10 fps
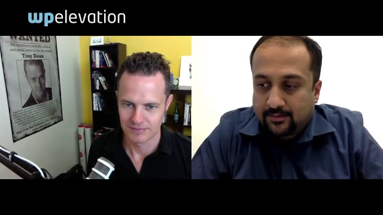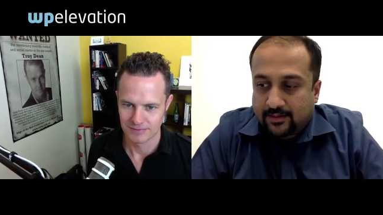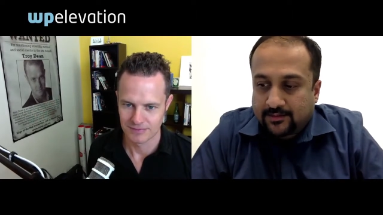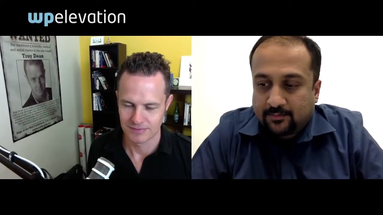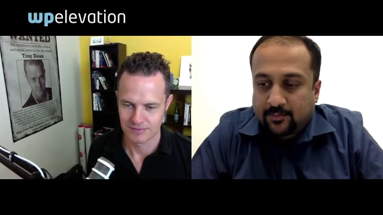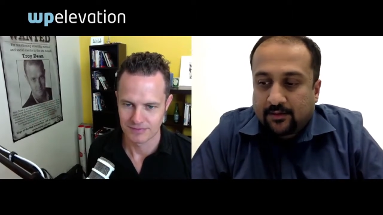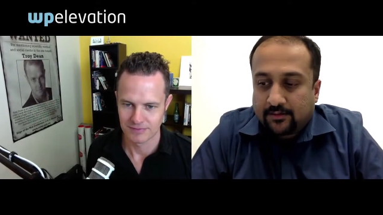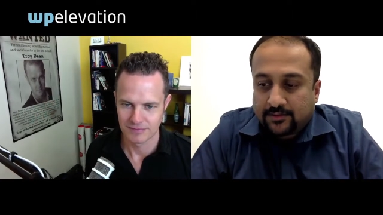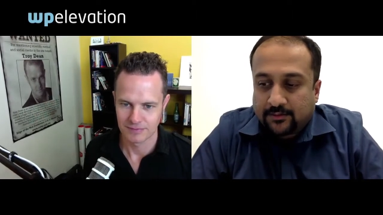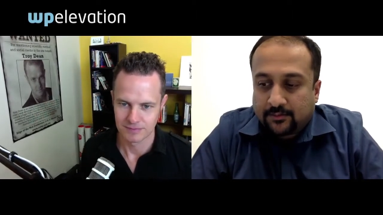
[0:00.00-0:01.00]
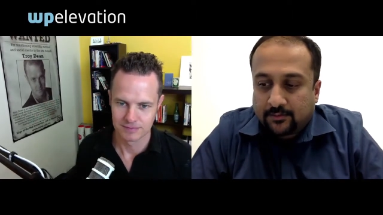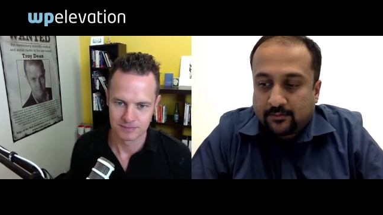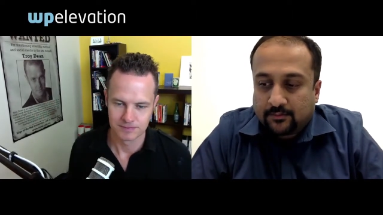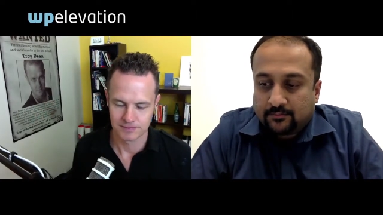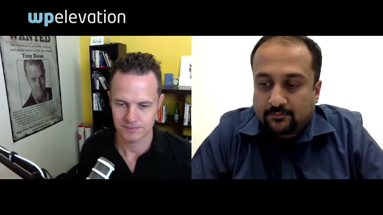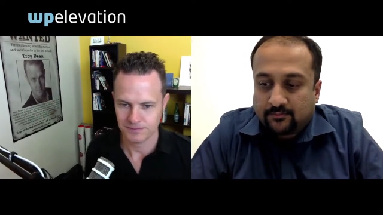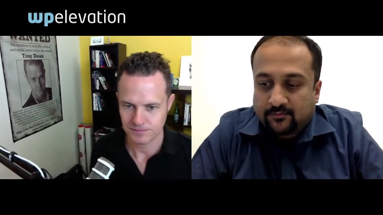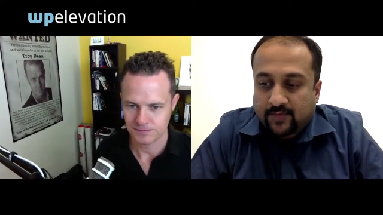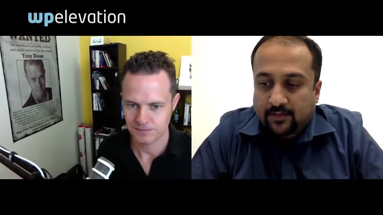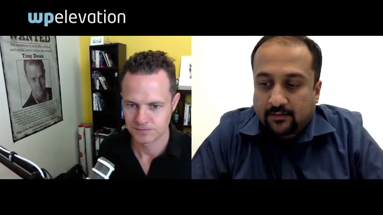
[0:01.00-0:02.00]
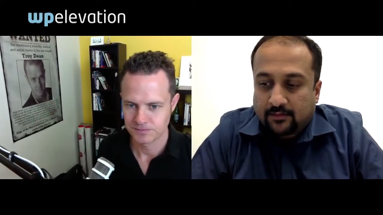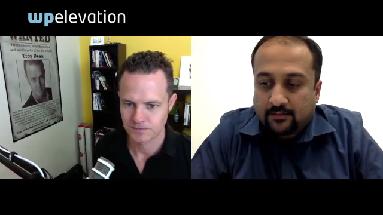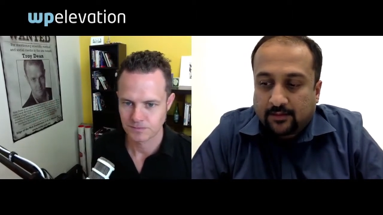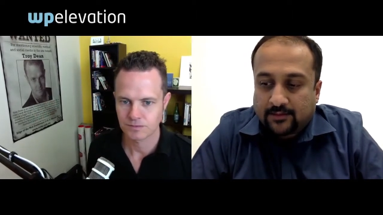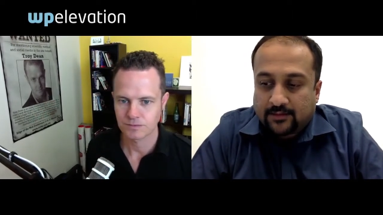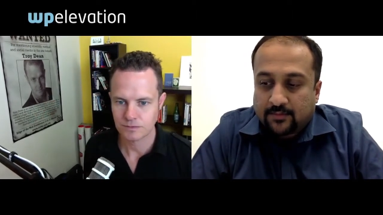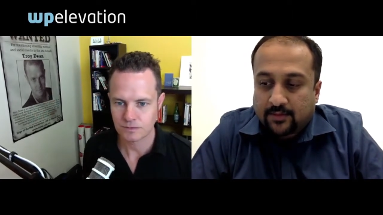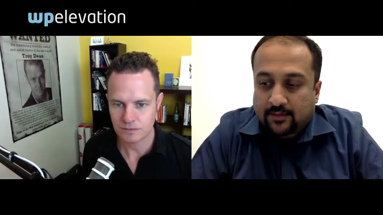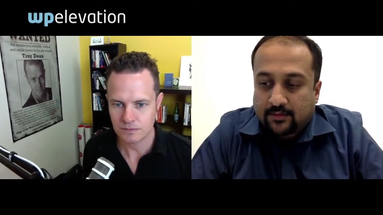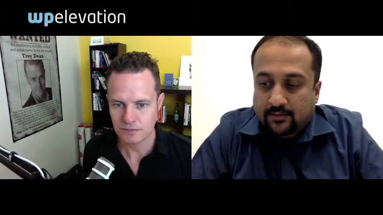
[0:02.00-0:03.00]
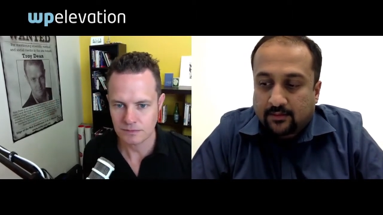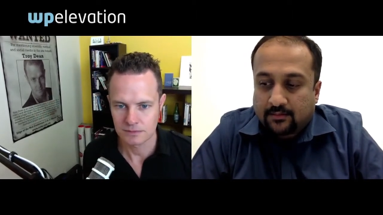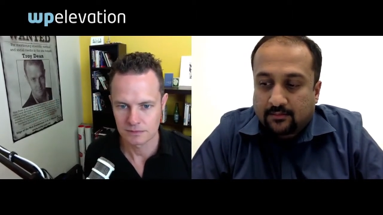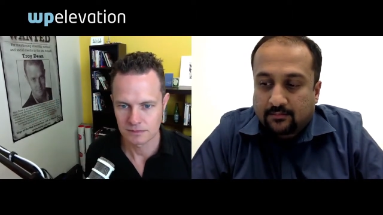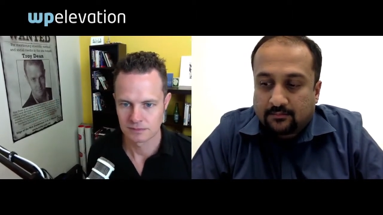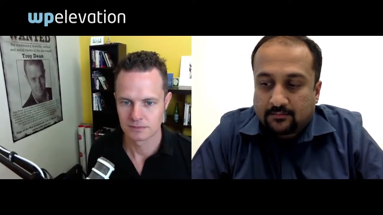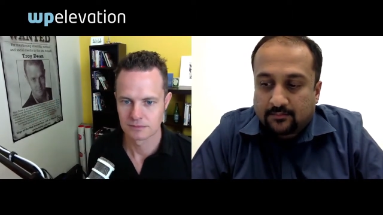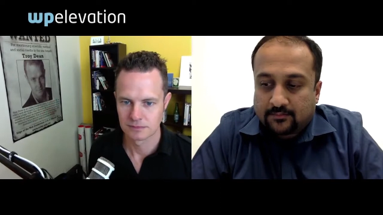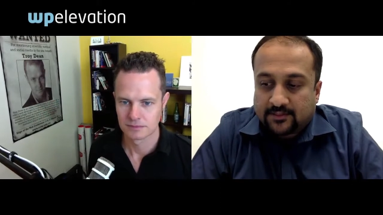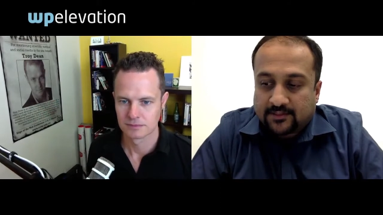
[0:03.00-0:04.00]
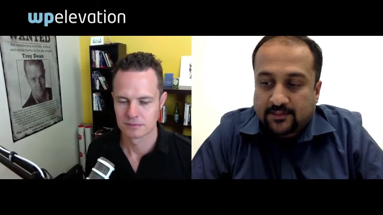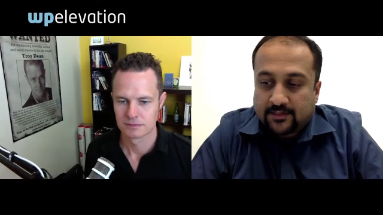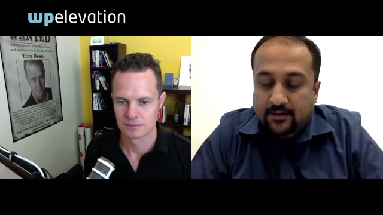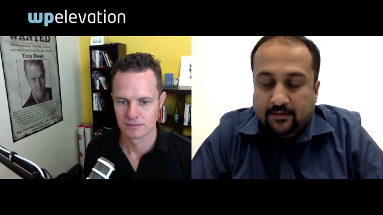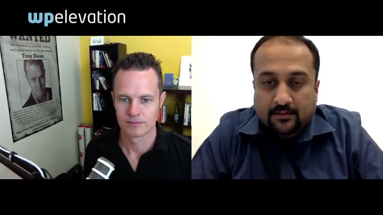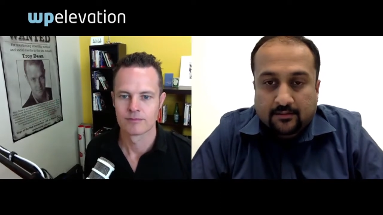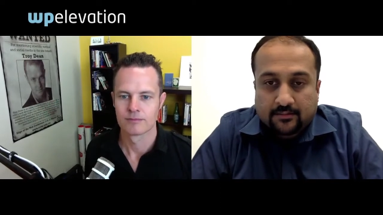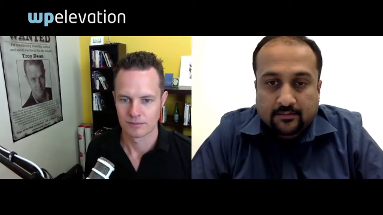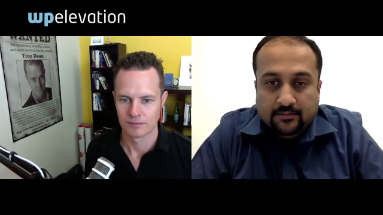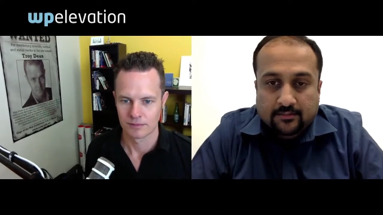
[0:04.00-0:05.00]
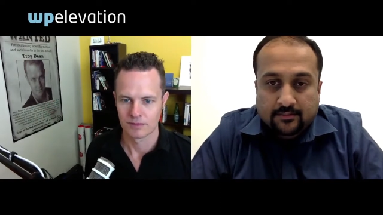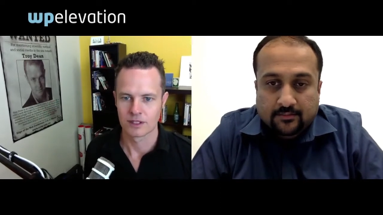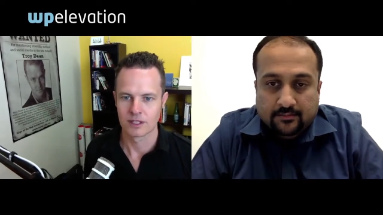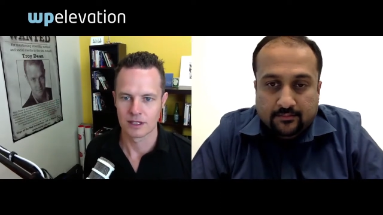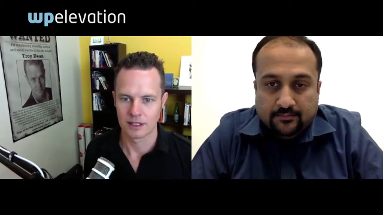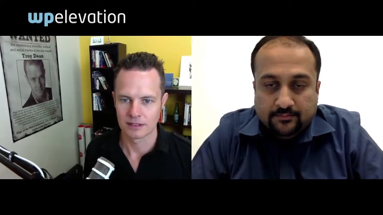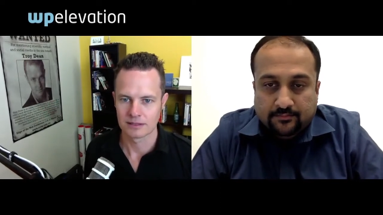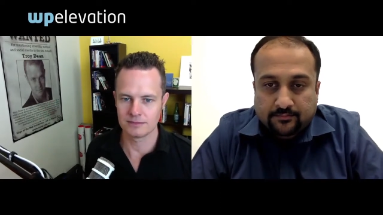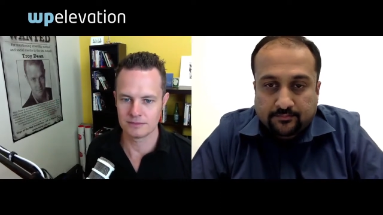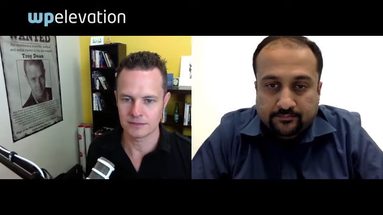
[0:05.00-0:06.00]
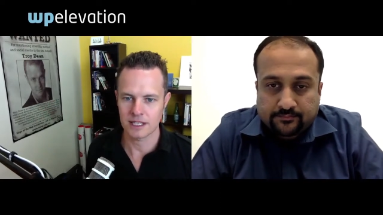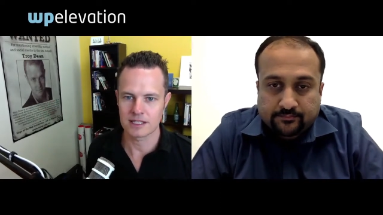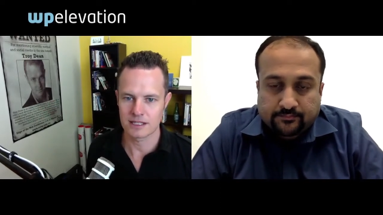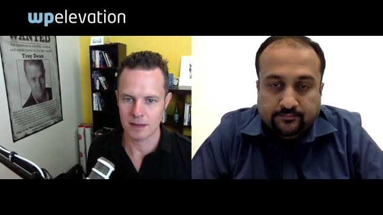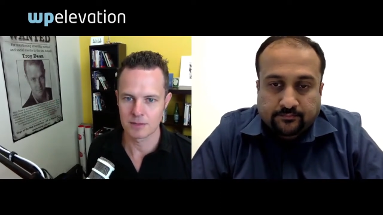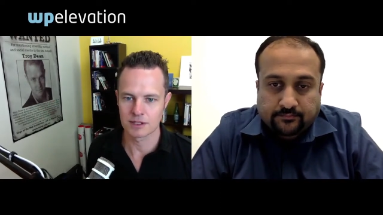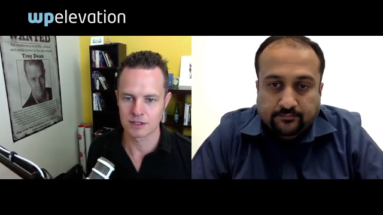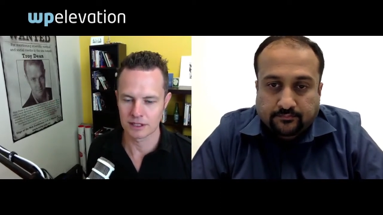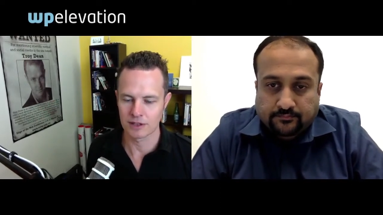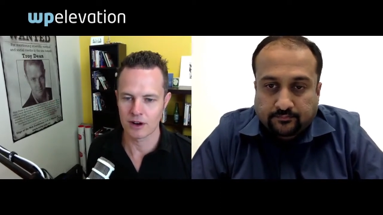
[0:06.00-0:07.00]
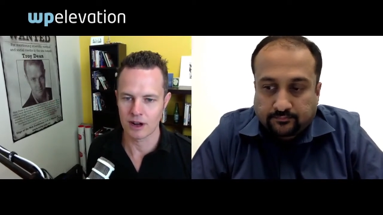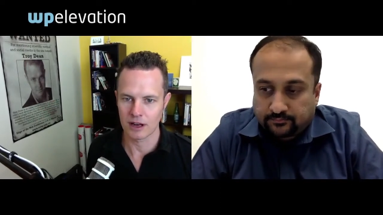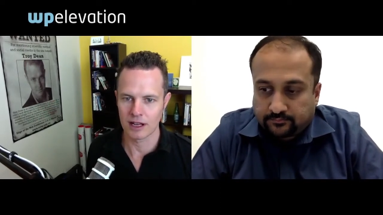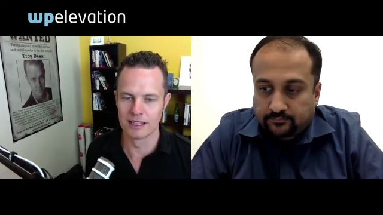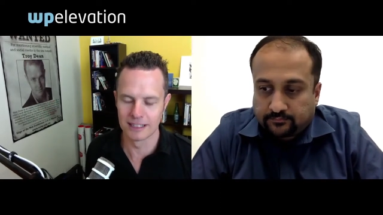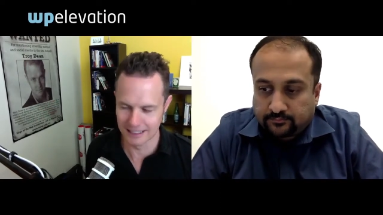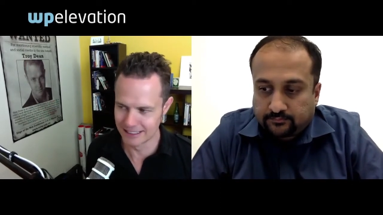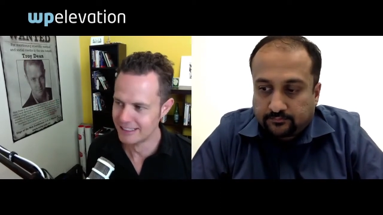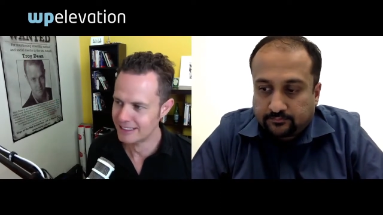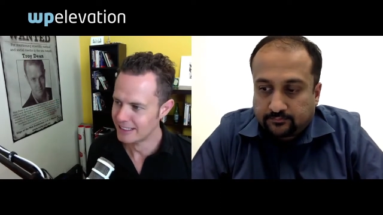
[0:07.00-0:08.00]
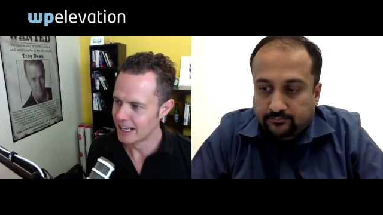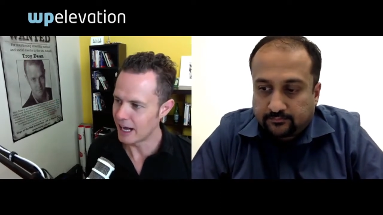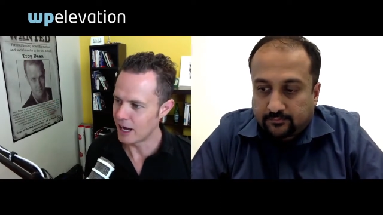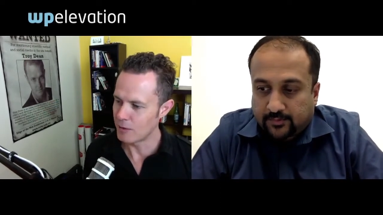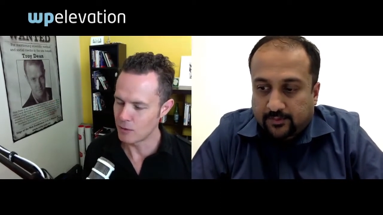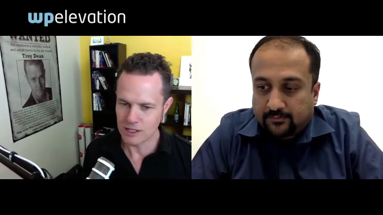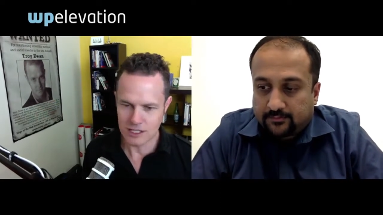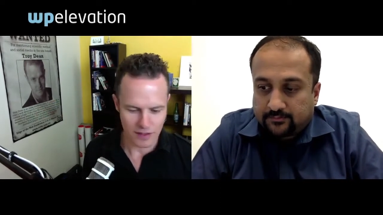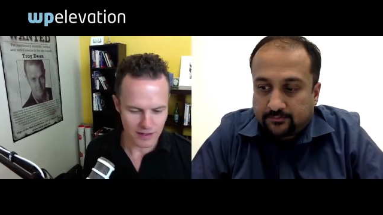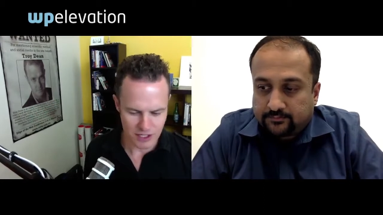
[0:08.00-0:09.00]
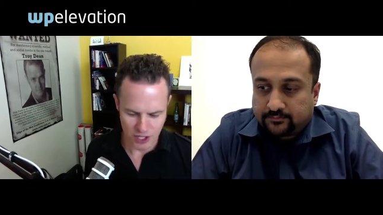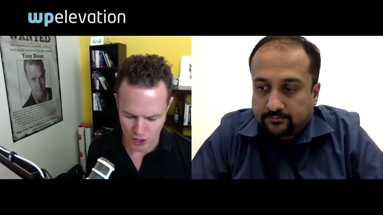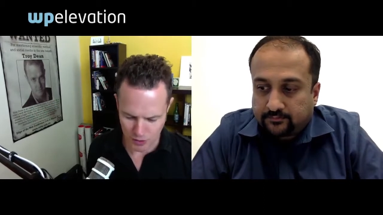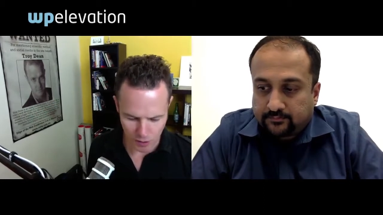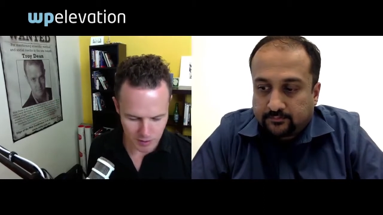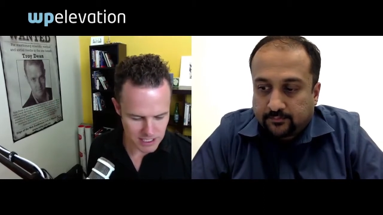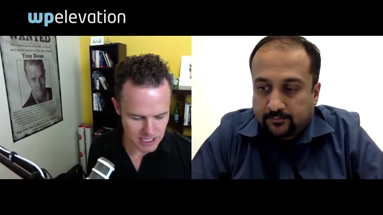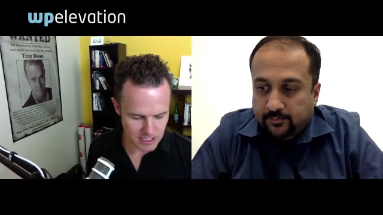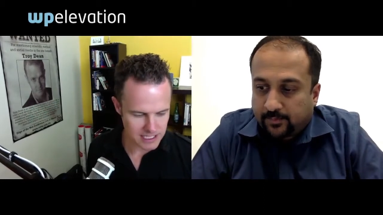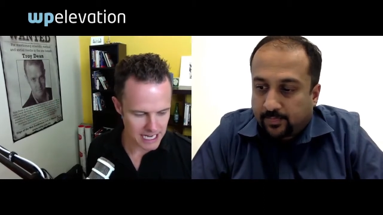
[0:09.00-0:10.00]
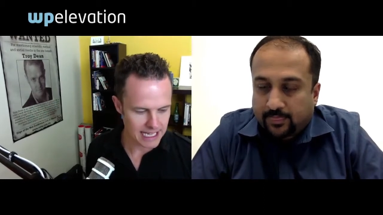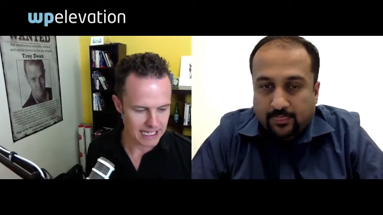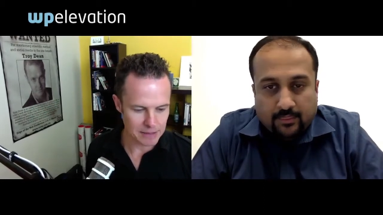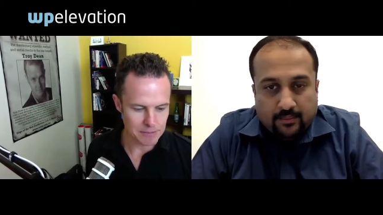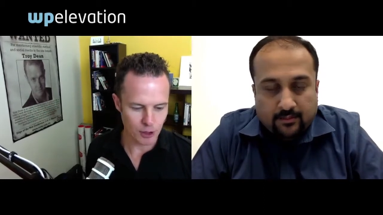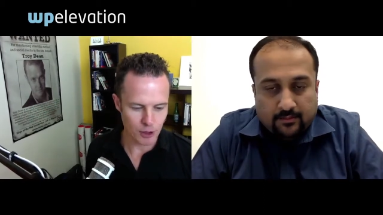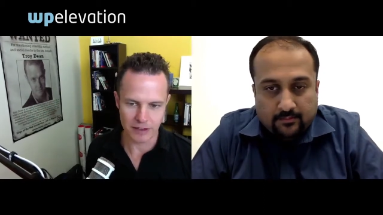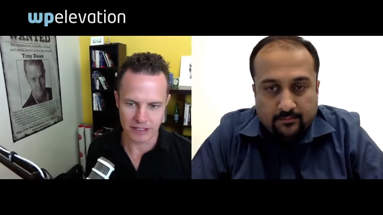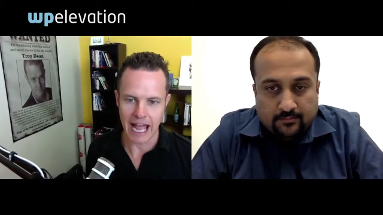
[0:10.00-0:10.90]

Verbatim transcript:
Speaker 1: It's better to fail at something than succeed at nothing.
Speaker 2: Yeah, that's absolutely right. uh, what is I think it's Tony Robbins says, "Take imperfect